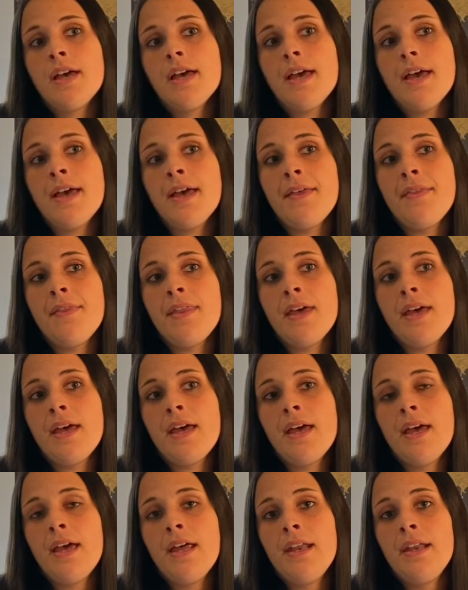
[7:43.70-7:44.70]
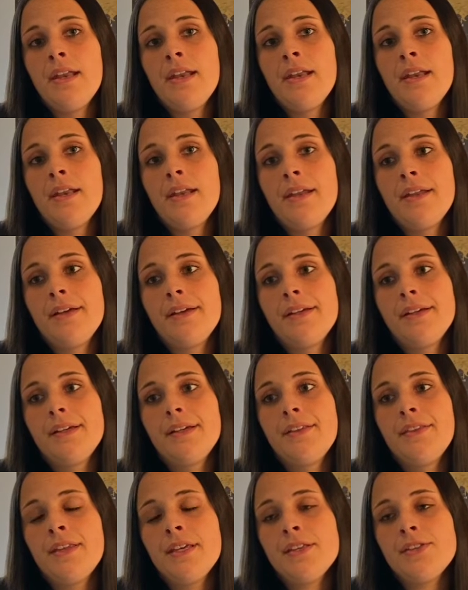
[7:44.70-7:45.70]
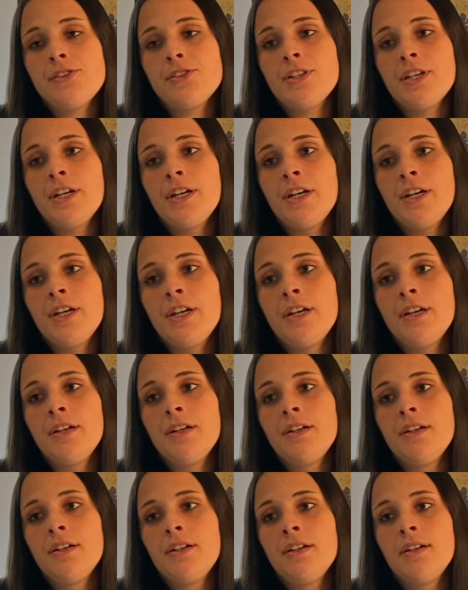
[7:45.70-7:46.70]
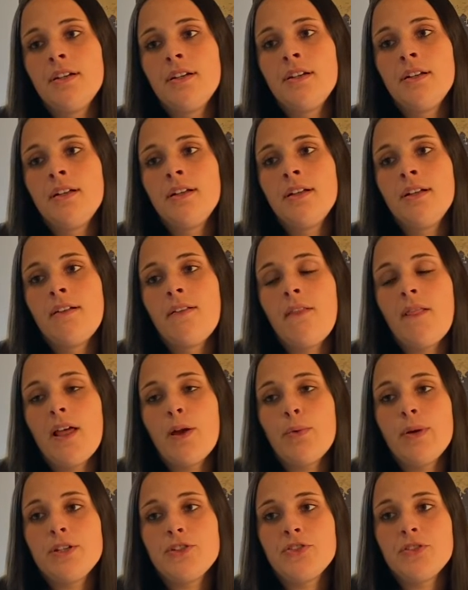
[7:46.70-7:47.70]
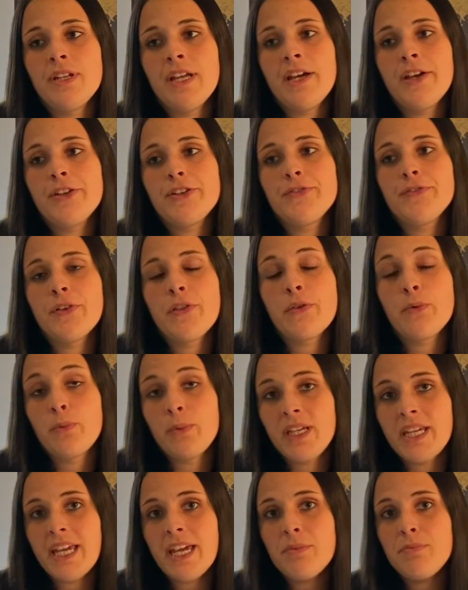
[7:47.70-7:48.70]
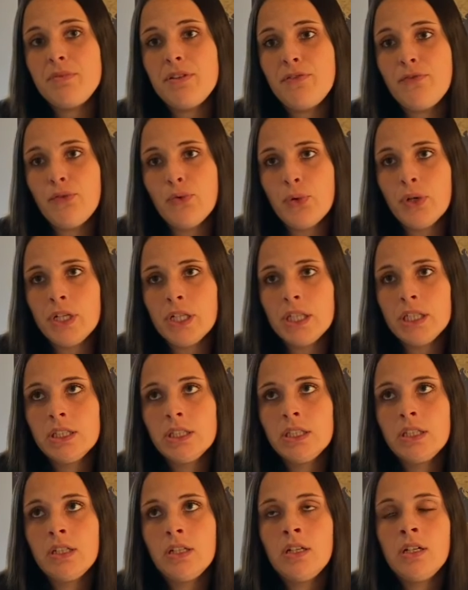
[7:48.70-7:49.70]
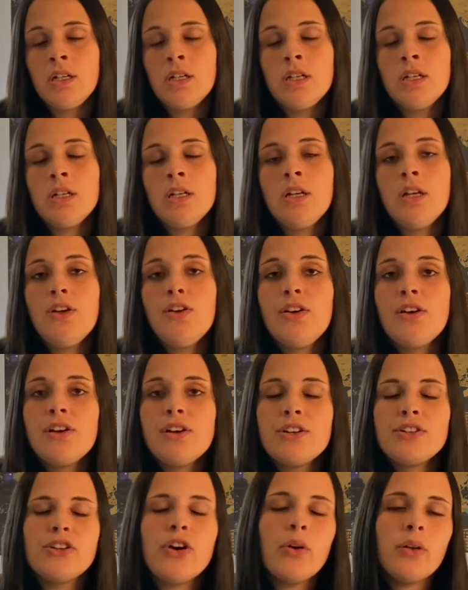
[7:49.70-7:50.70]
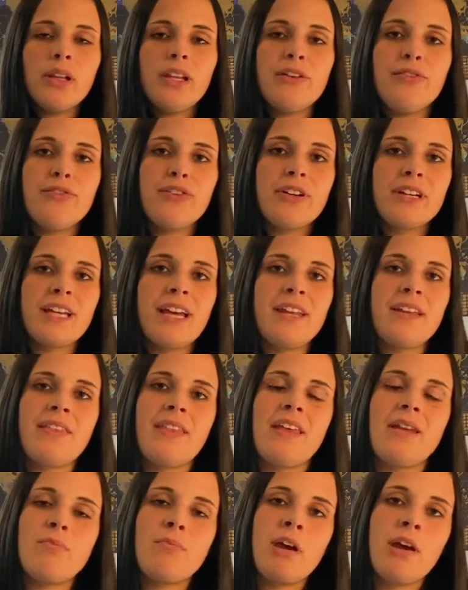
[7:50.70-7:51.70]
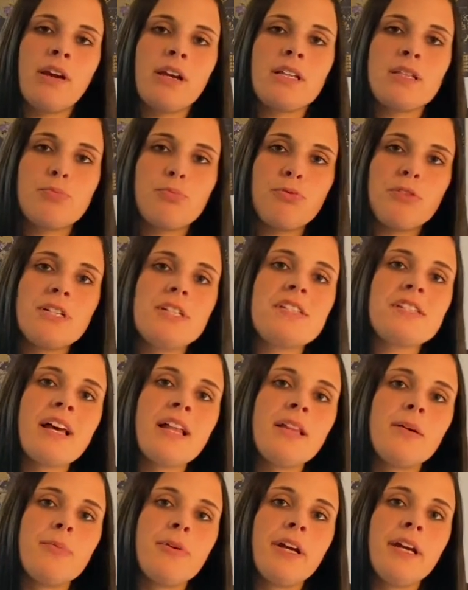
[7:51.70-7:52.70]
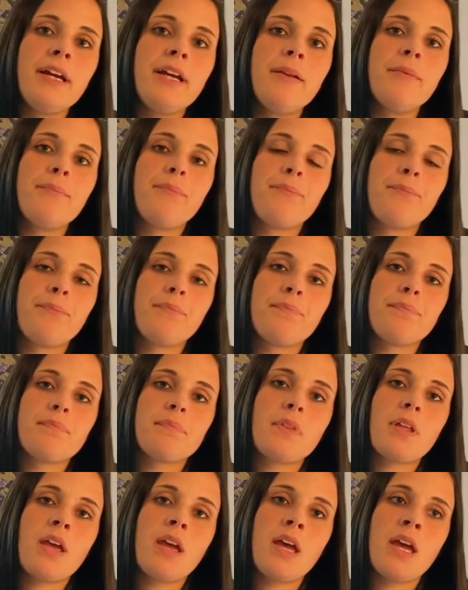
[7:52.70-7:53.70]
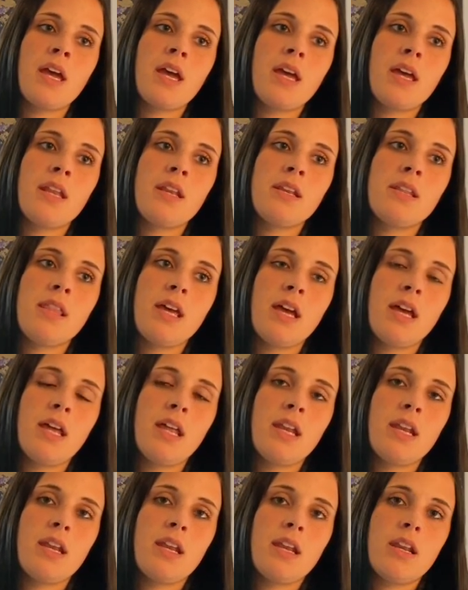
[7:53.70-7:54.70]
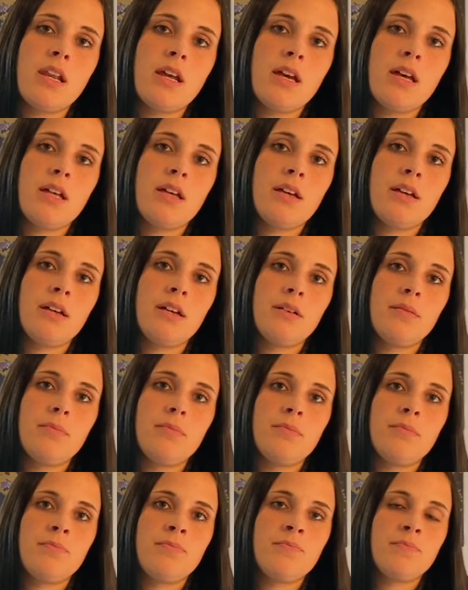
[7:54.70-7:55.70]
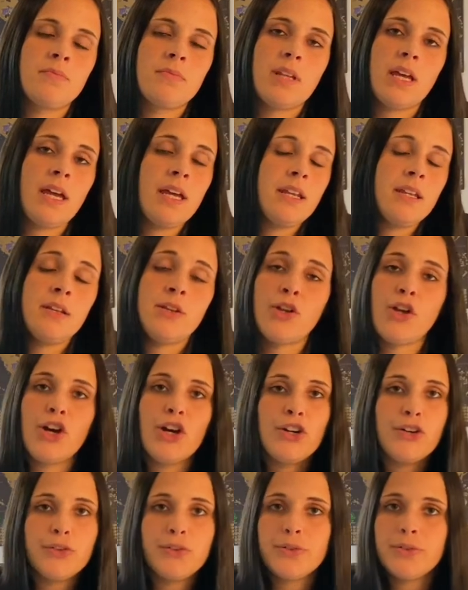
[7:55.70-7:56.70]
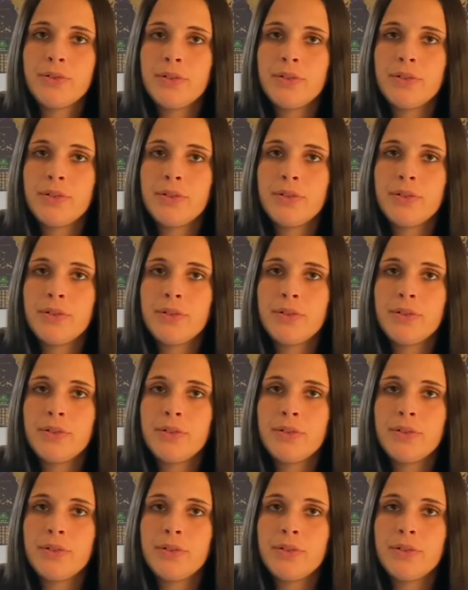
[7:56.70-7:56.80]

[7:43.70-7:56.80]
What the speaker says: And then this year, I went to Nashville the weekend before, totally forgetting that Americans pre-celebrate. And then I didn't know.